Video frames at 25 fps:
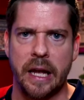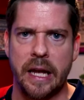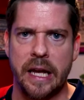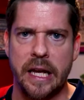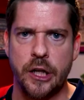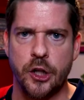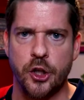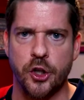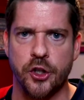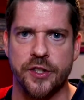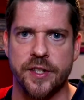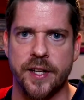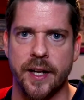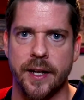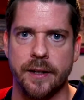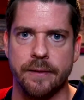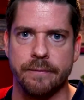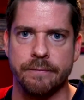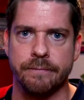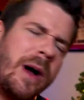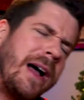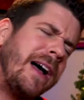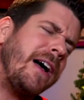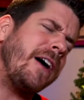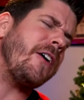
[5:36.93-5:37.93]
Interesting.
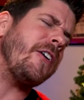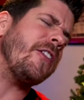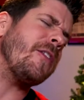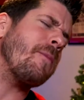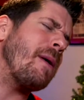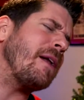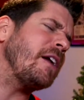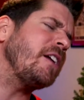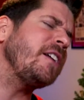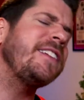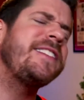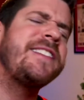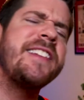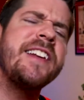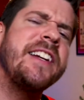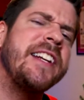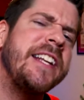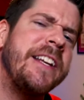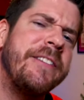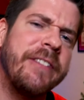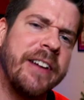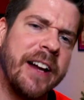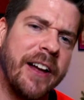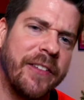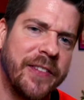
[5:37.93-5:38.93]
Well, the penalties didn't
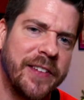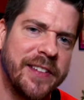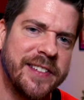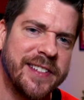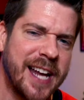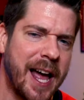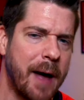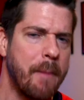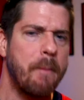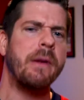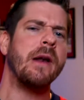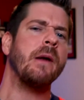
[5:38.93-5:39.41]
even out this time,